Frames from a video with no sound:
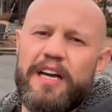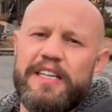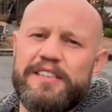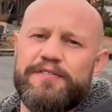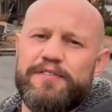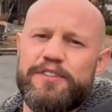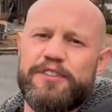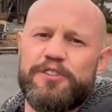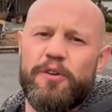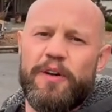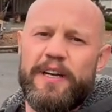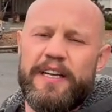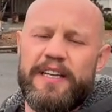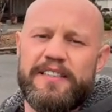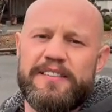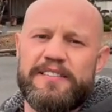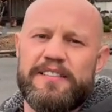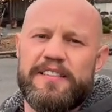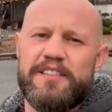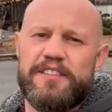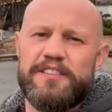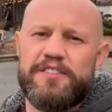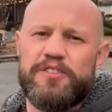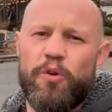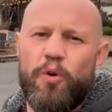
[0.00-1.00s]
for joining us on
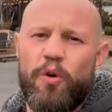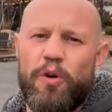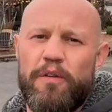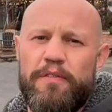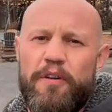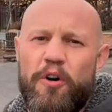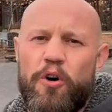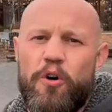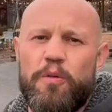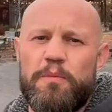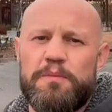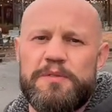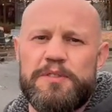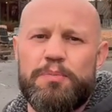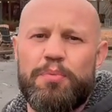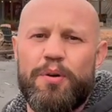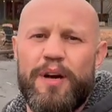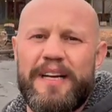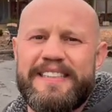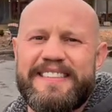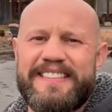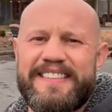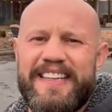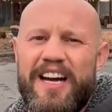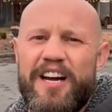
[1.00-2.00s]
this tour of homes
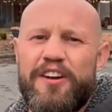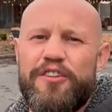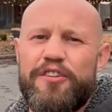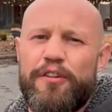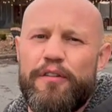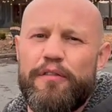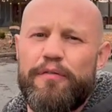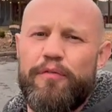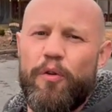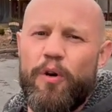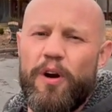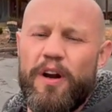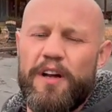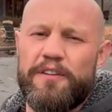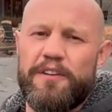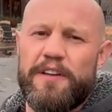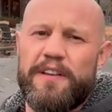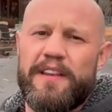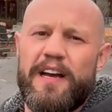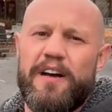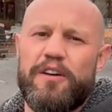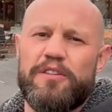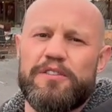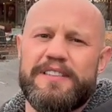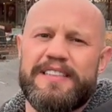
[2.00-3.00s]
priced under
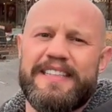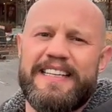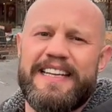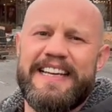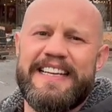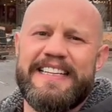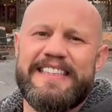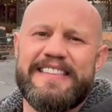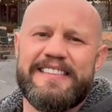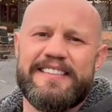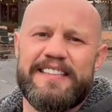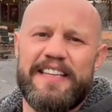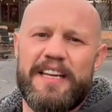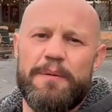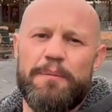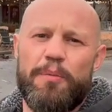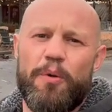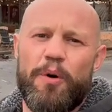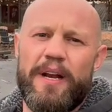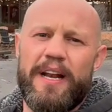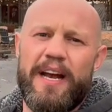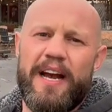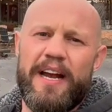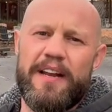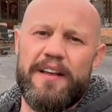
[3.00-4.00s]
400,000 in
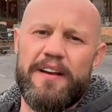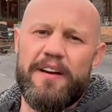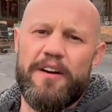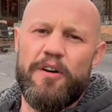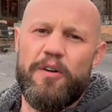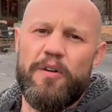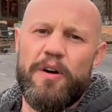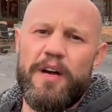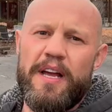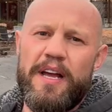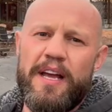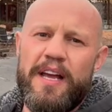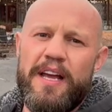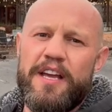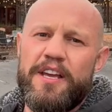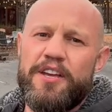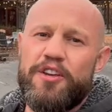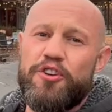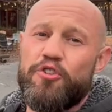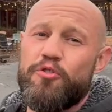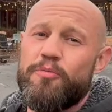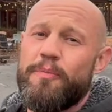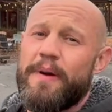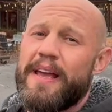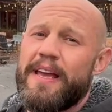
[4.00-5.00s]
Sandpoint, Idaho.
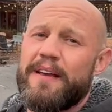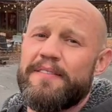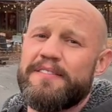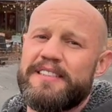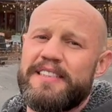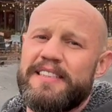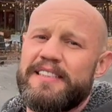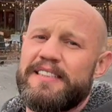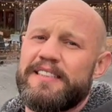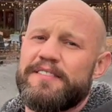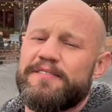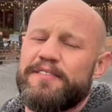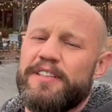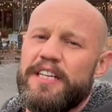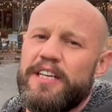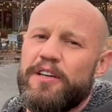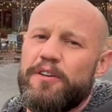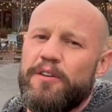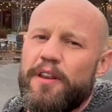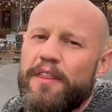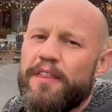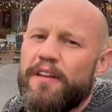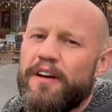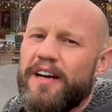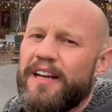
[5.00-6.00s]
You may have seen this video
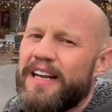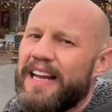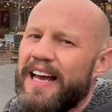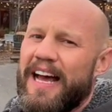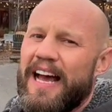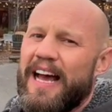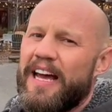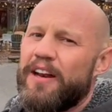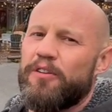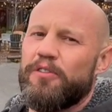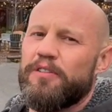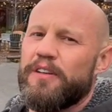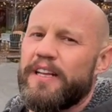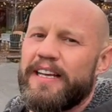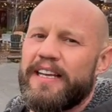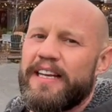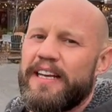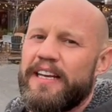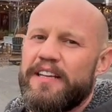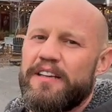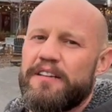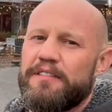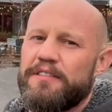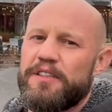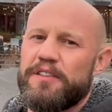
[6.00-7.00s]
and thought, I don't like
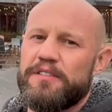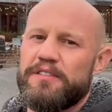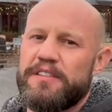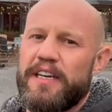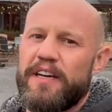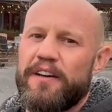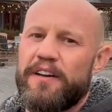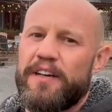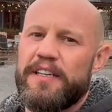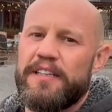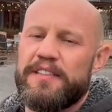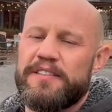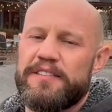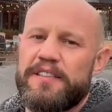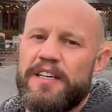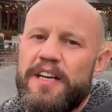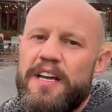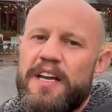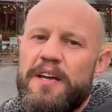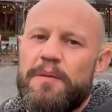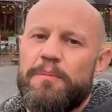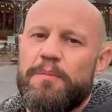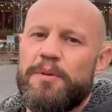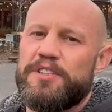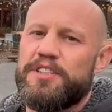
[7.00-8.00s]
any of those areas,
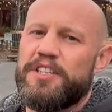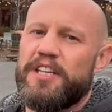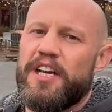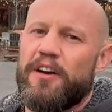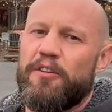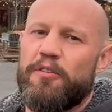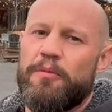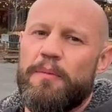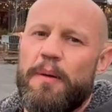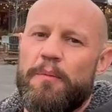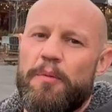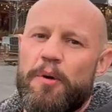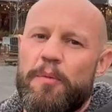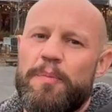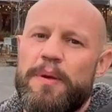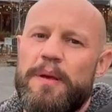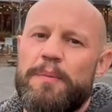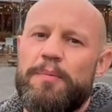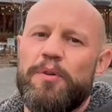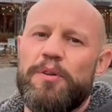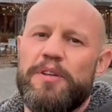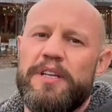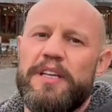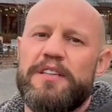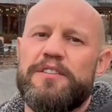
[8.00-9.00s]
but you got to remember,
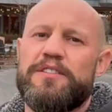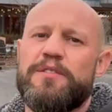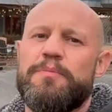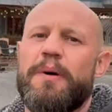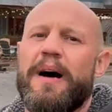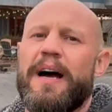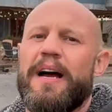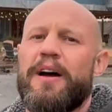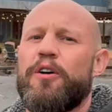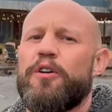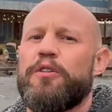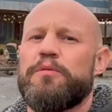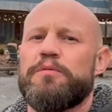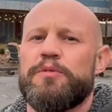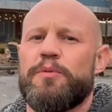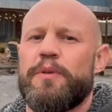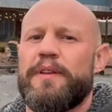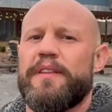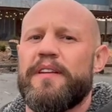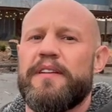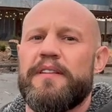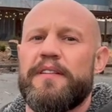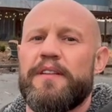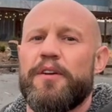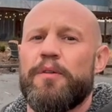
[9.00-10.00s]
people need to buy homes
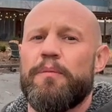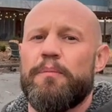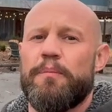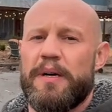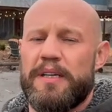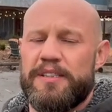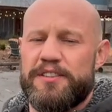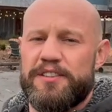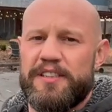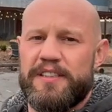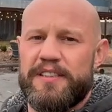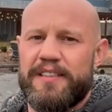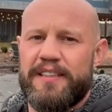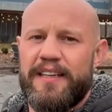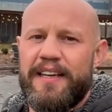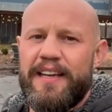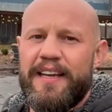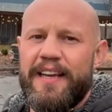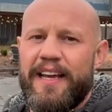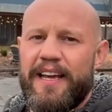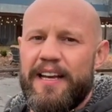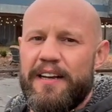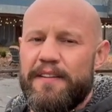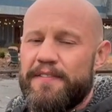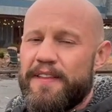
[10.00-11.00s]
within their budget.
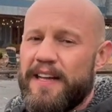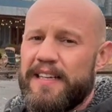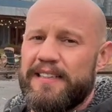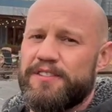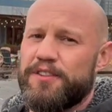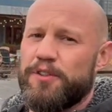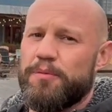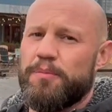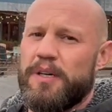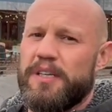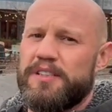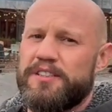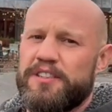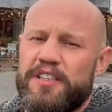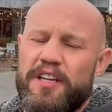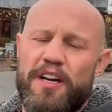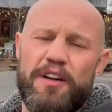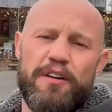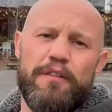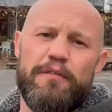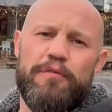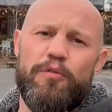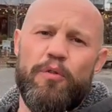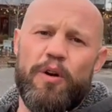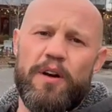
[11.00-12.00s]
And if that's your budget
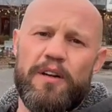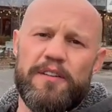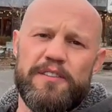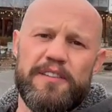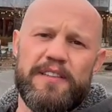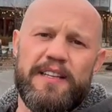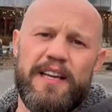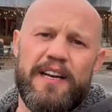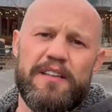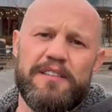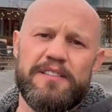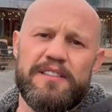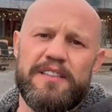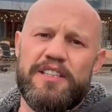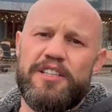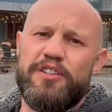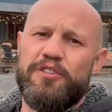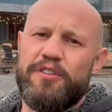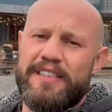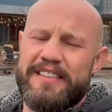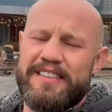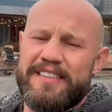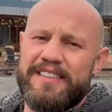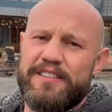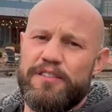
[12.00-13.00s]
under 400,000, you
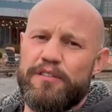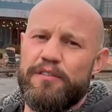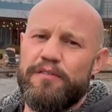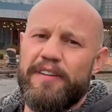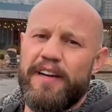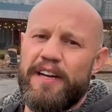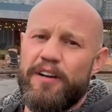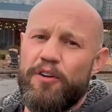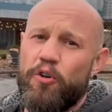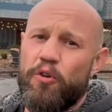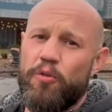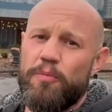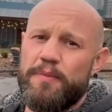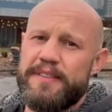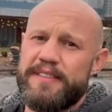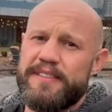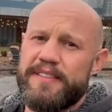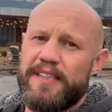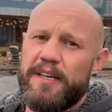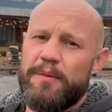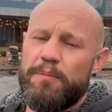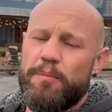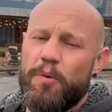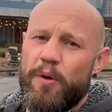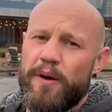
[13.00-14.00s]
can still find a home in
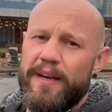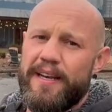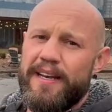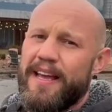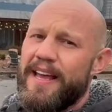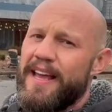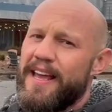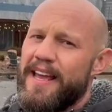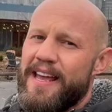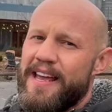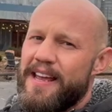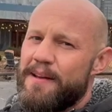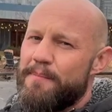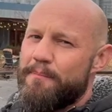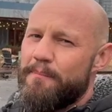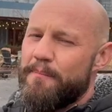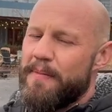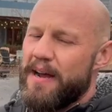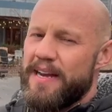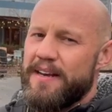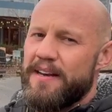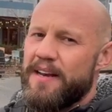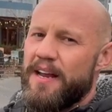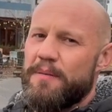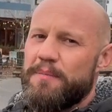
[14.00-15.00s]
Sandpoint. It
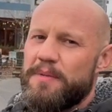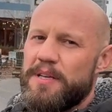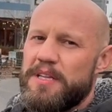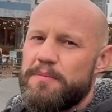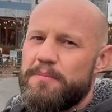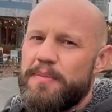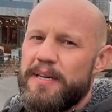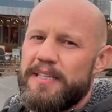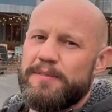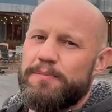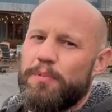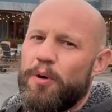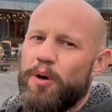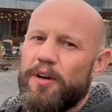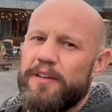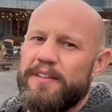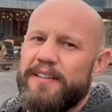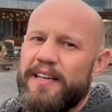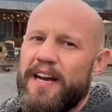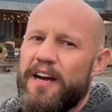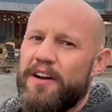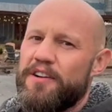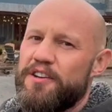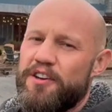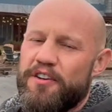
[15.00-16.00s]
might not be the best part of
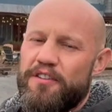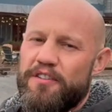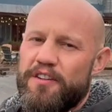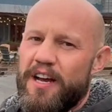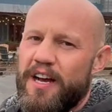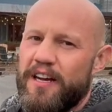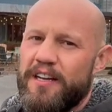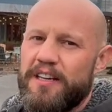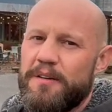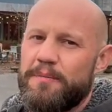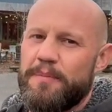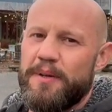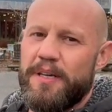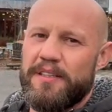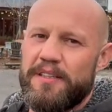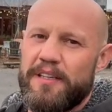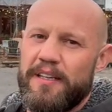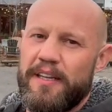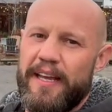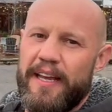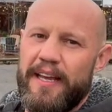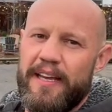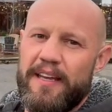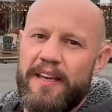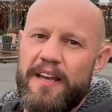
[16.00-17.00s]
town. You're not going to be on the
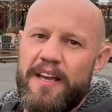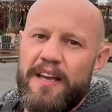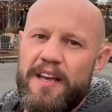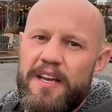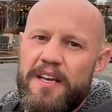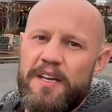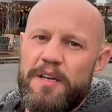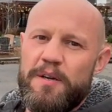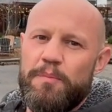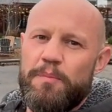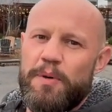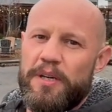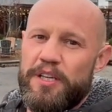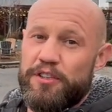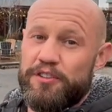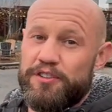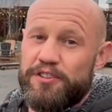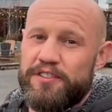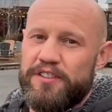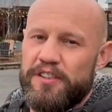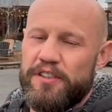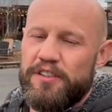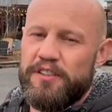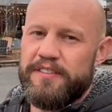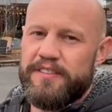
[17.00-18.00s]
lake, but you're
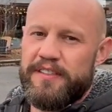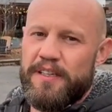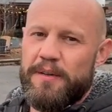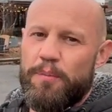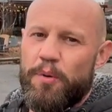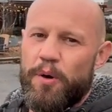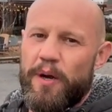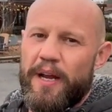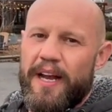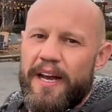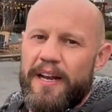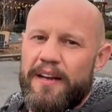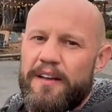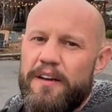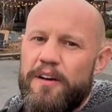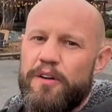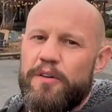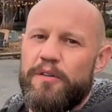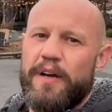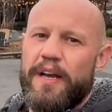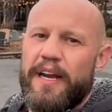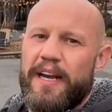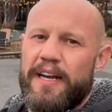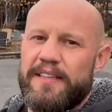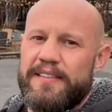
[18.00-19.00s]
still in Sandpoint, Idaho,
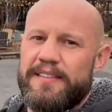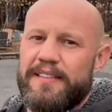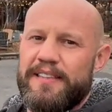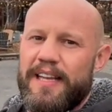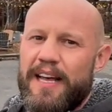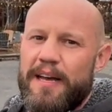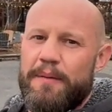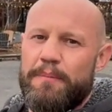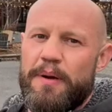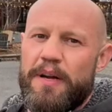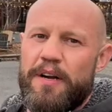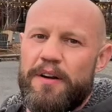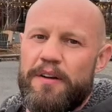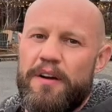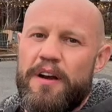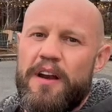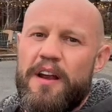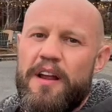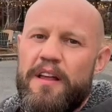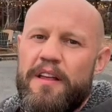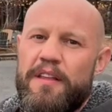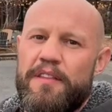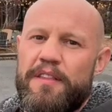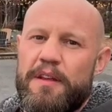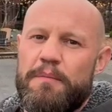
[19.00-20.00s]
and it's a lot better
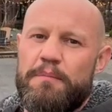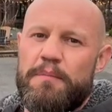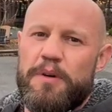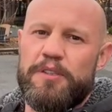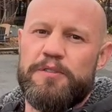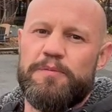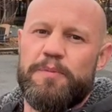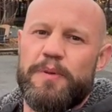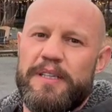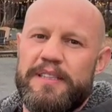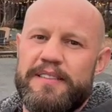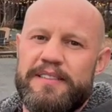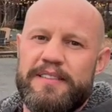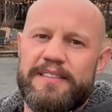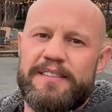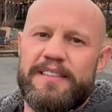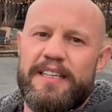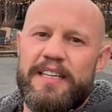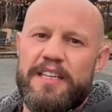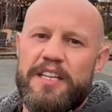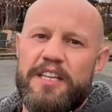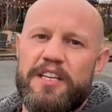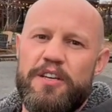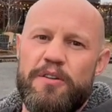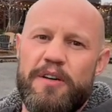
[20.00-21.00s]
than most places
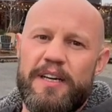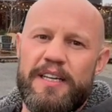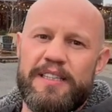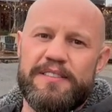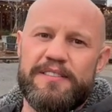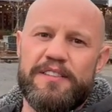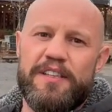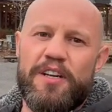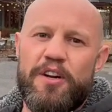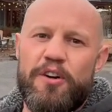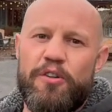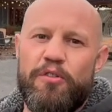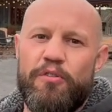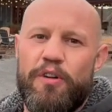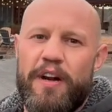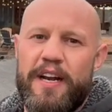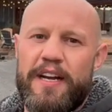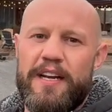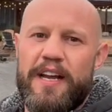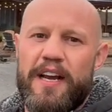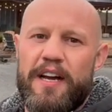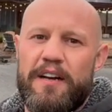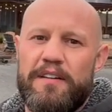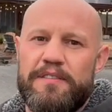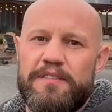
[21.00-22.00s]
in the US right
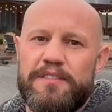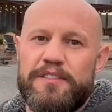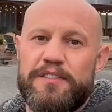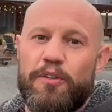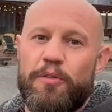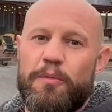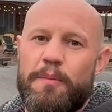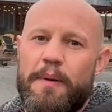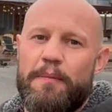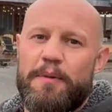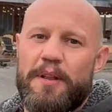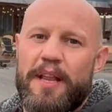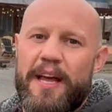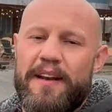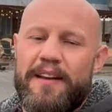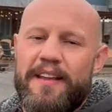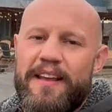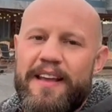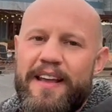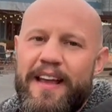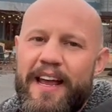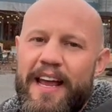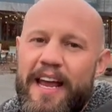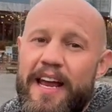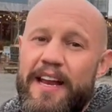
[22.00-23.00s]
now. So remember that.
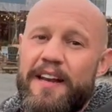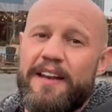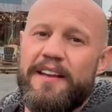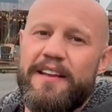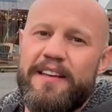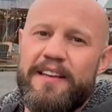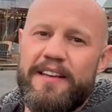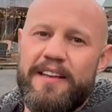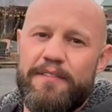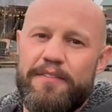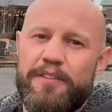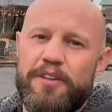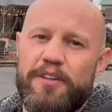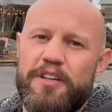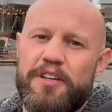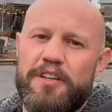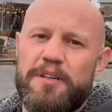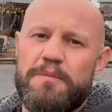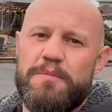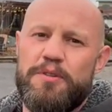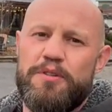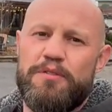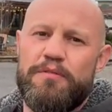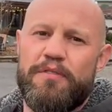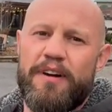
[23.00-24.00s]
And if you're looking to
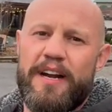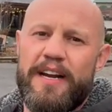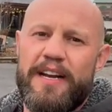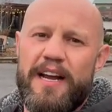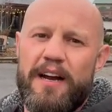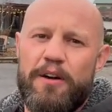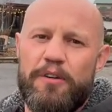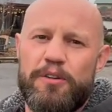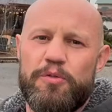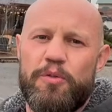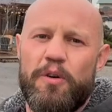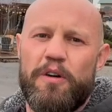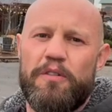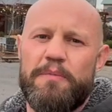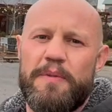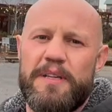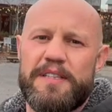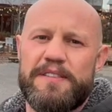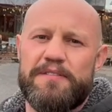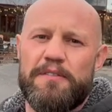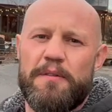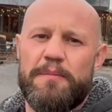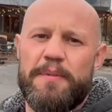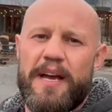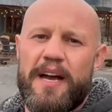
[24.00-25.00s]
move right now or 12 months
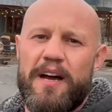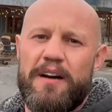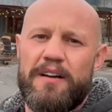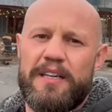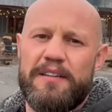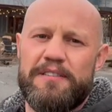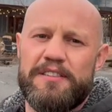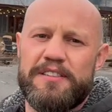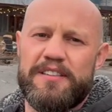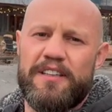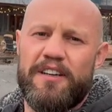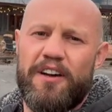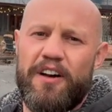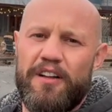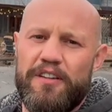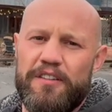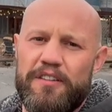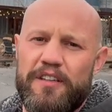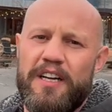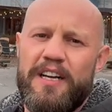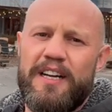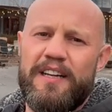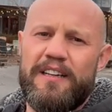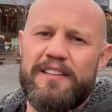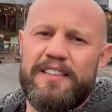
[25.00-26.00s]
from now, give us a holler.
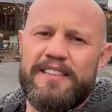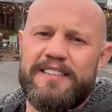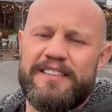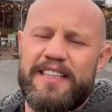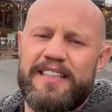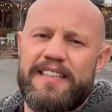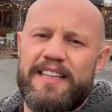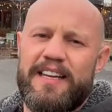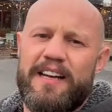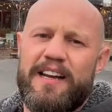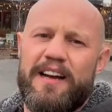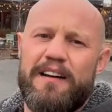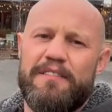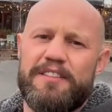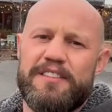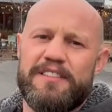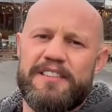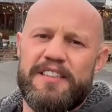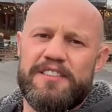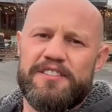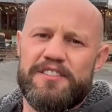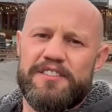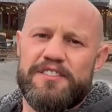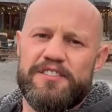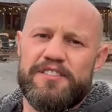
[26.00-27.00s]
Let's get that
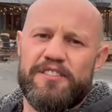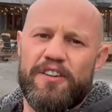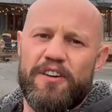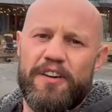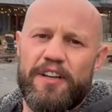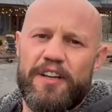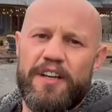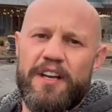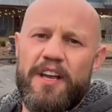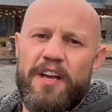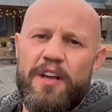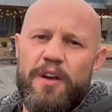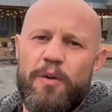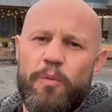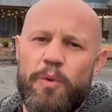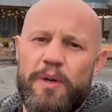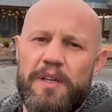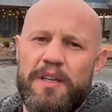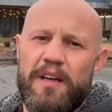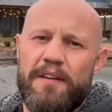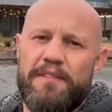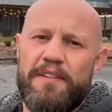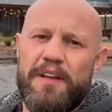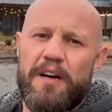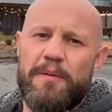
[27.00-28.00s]
conversation started. We'd
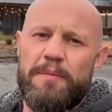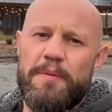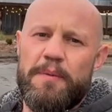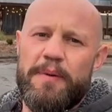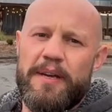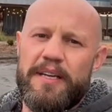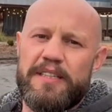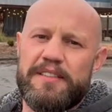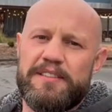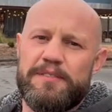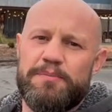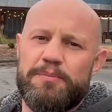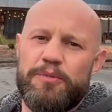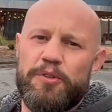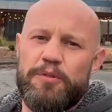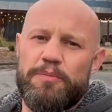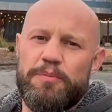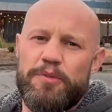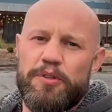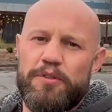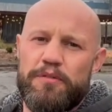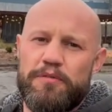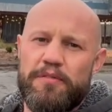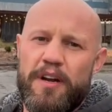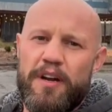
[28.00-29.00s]
love to help you make a smooth
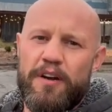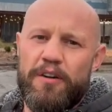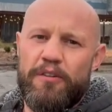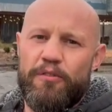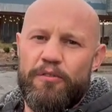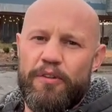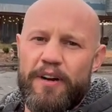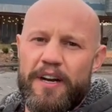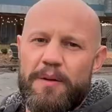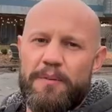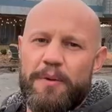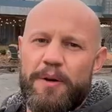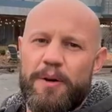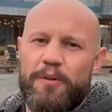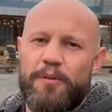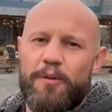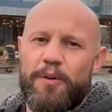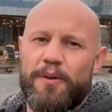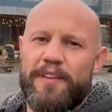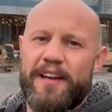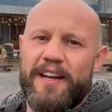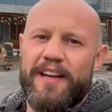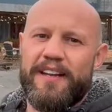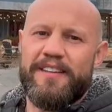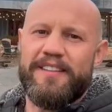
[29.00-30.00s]
move right up here in
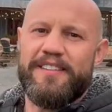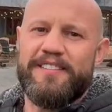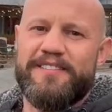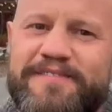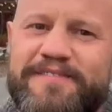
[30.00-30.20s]
North Idaho.